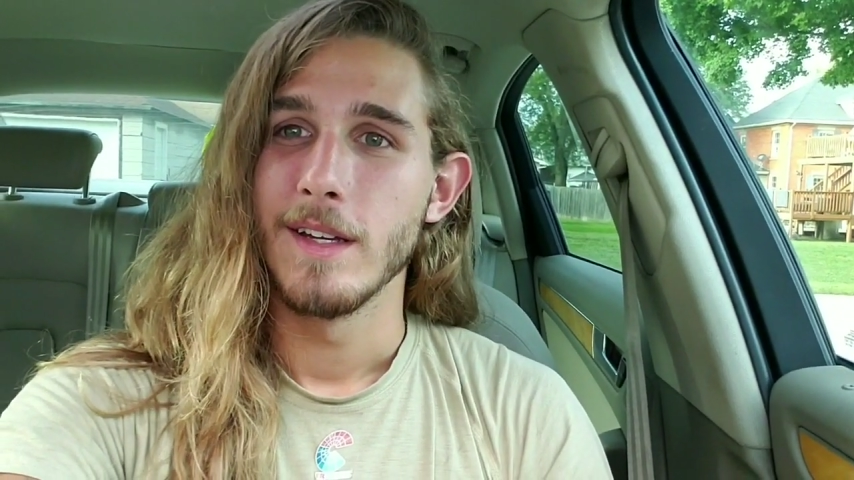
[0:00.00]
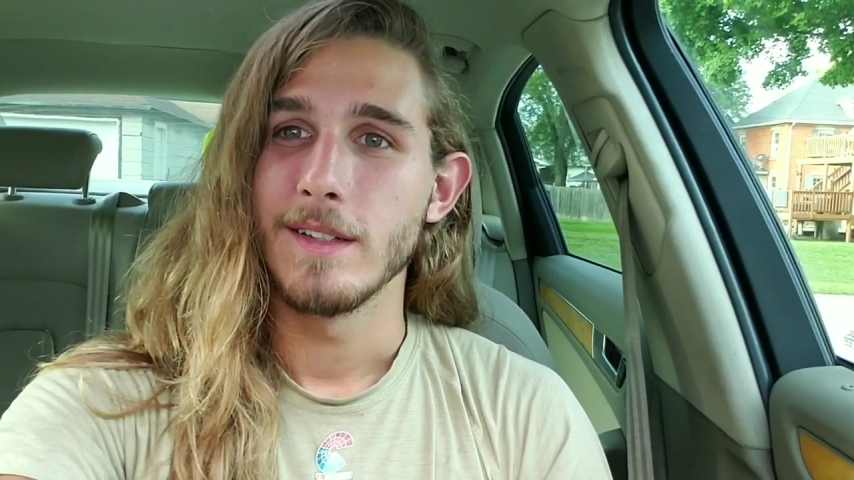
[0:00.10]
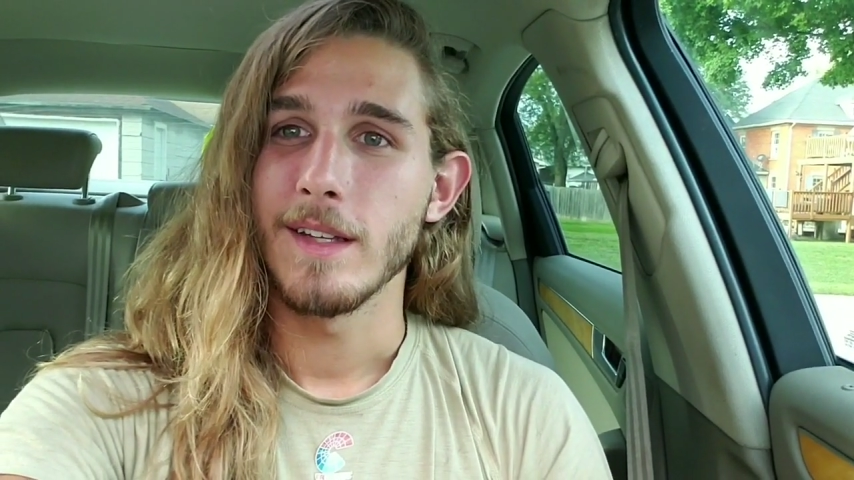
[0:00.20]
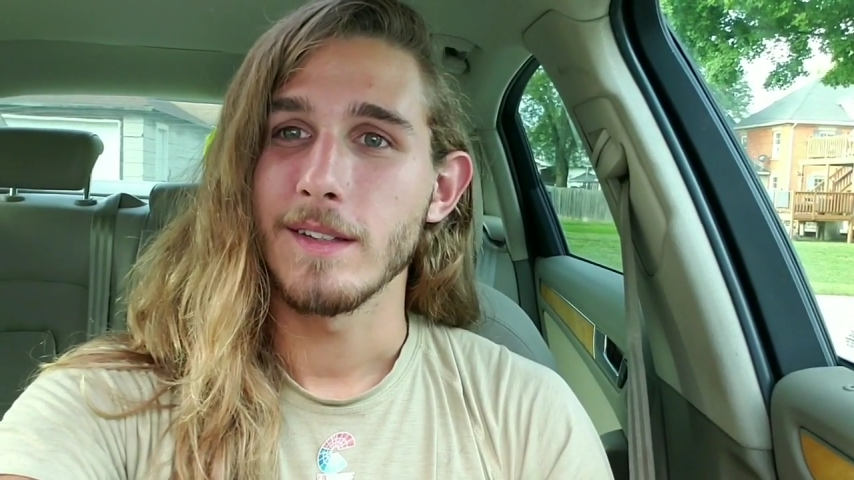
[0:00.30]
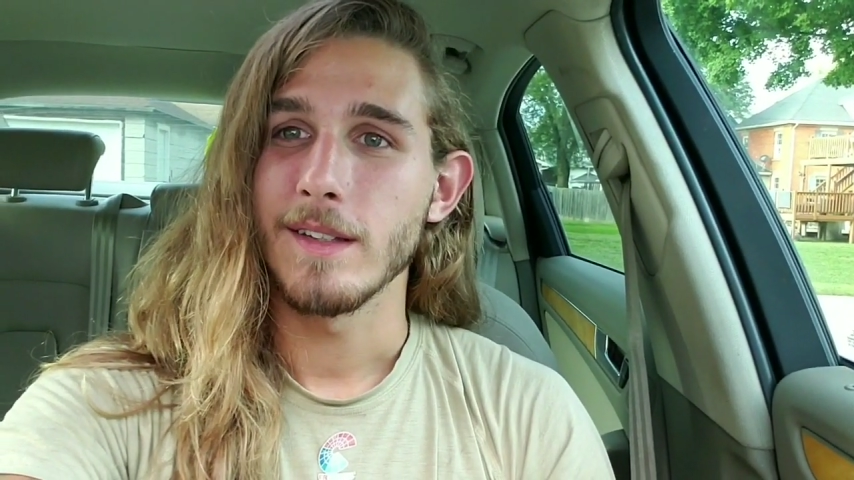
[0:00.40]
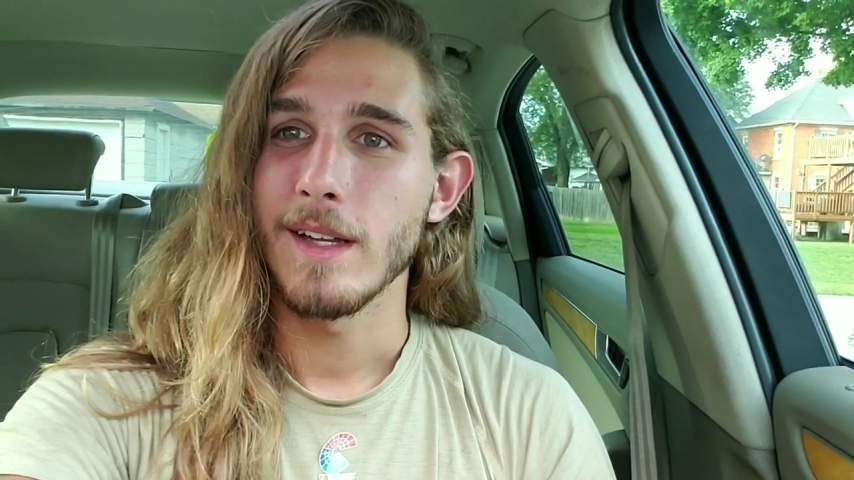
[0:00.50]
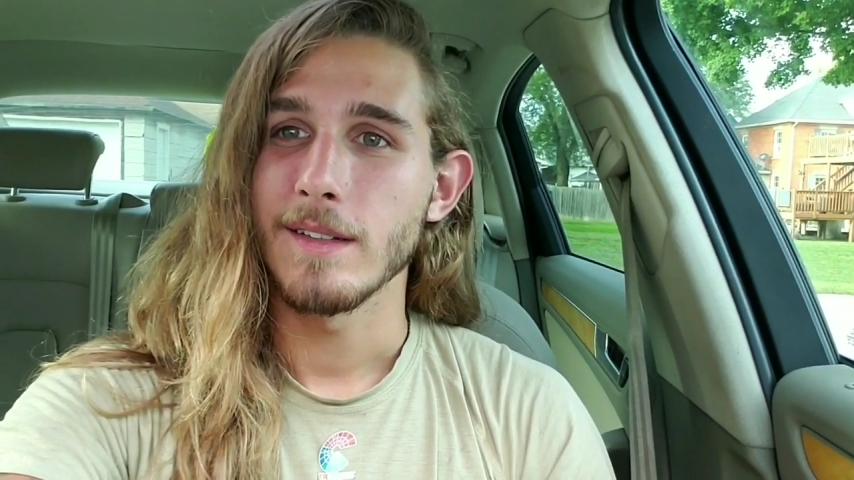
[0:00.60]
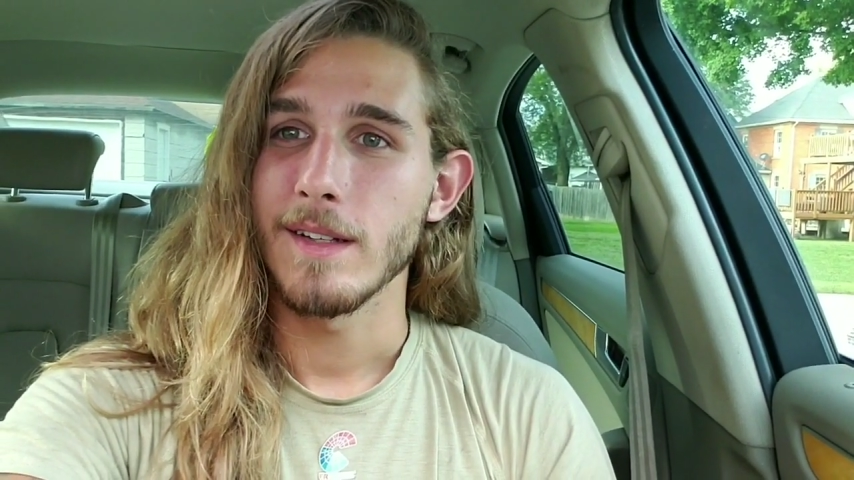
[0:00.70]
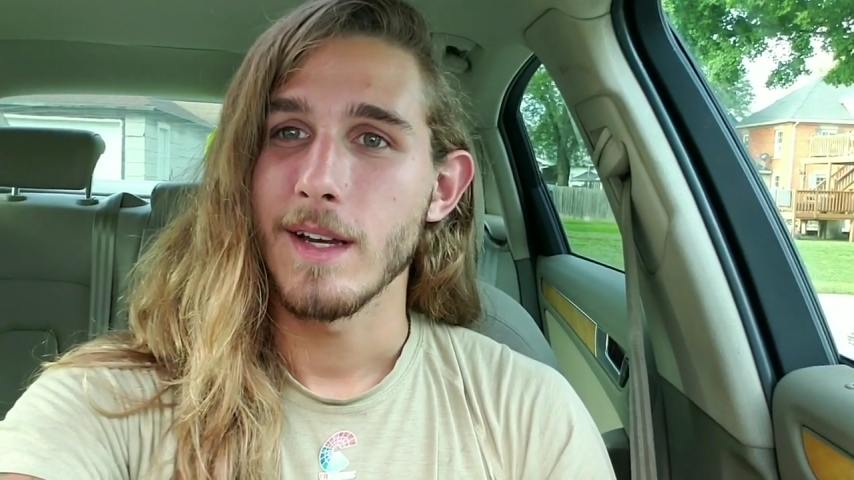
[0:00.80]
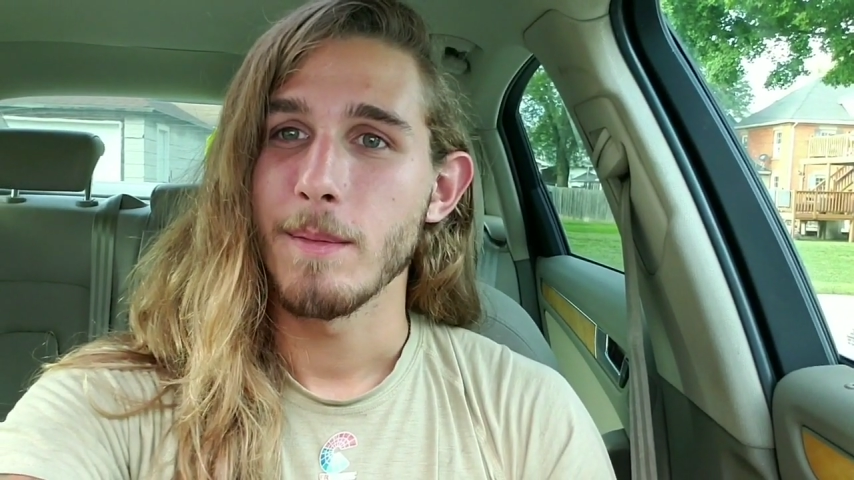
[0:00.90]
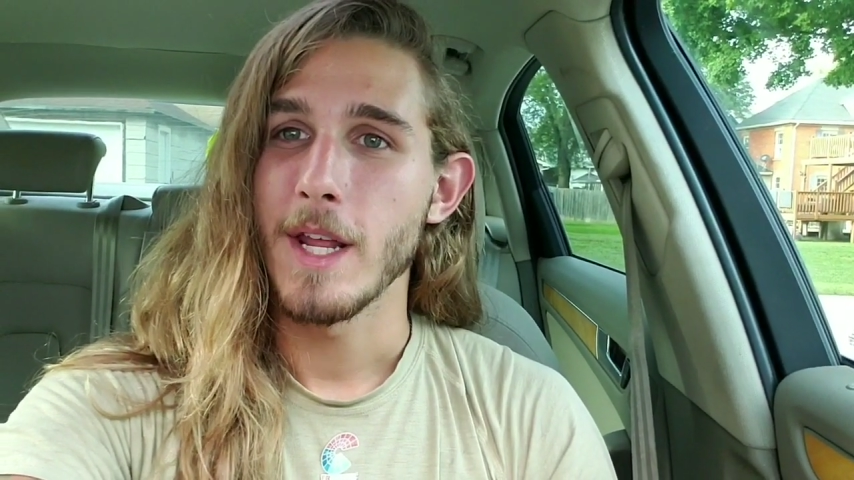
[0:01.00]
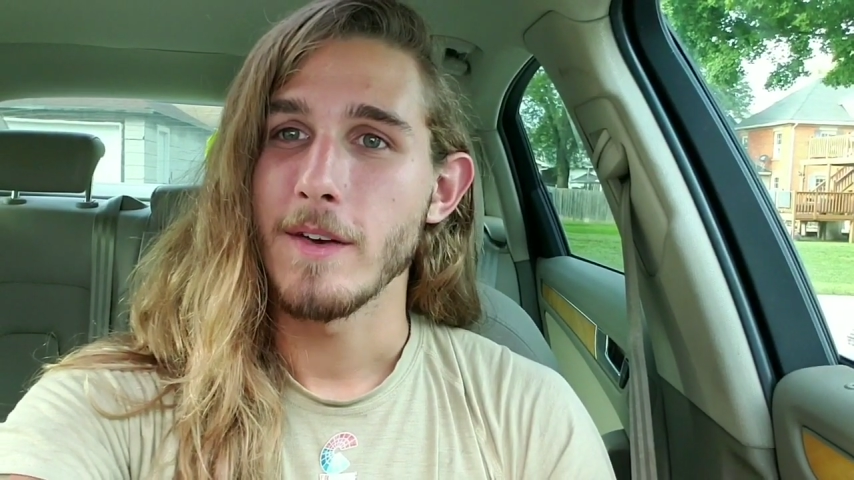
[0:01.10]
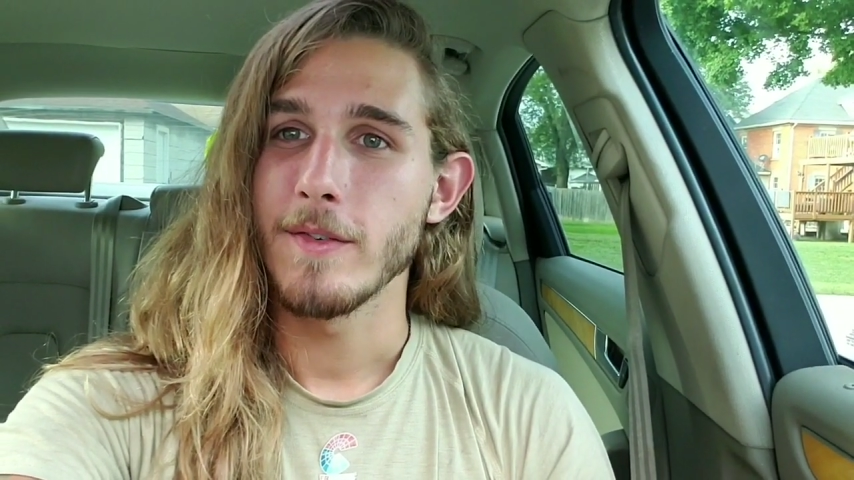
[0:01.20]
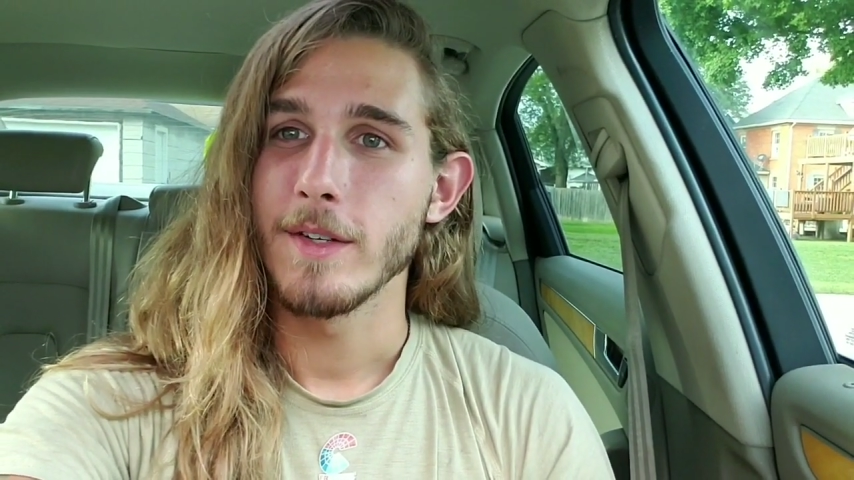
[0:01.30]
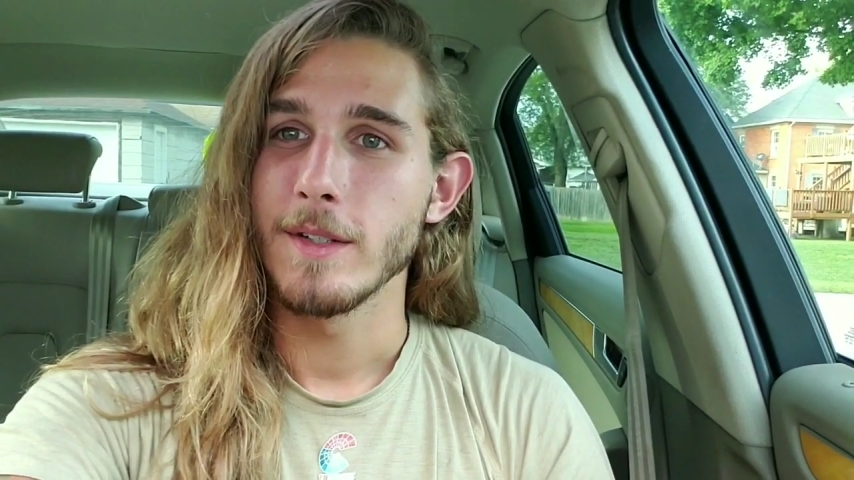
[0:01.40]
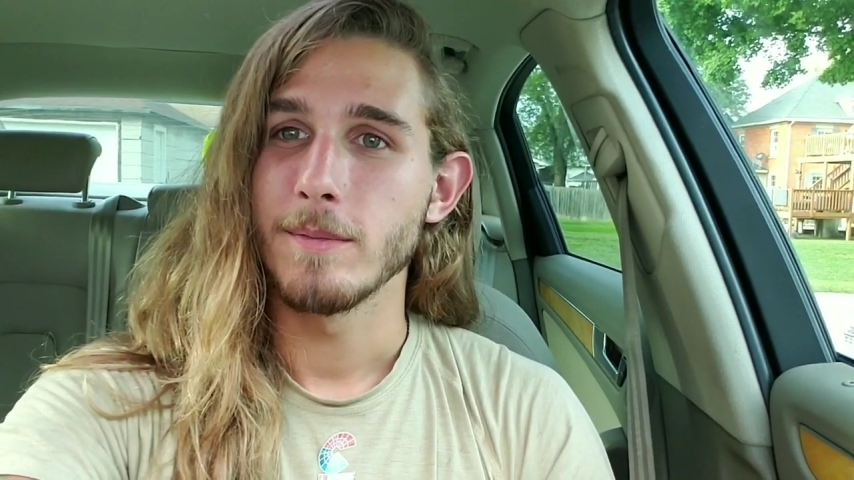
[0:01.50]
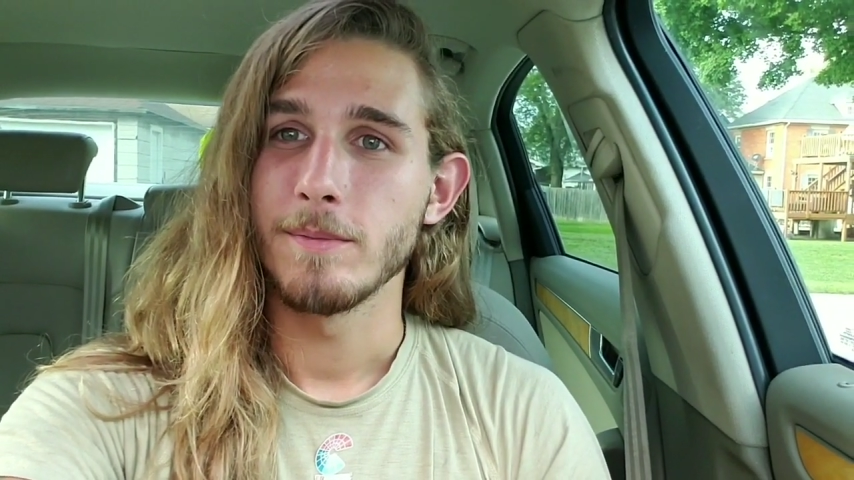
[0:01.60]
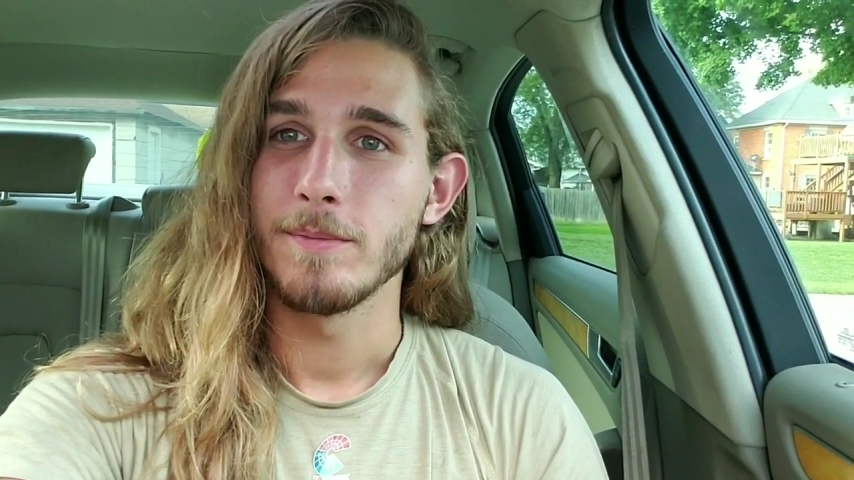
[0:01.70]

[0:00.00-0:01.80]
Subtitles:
it takes a lot of time and effort,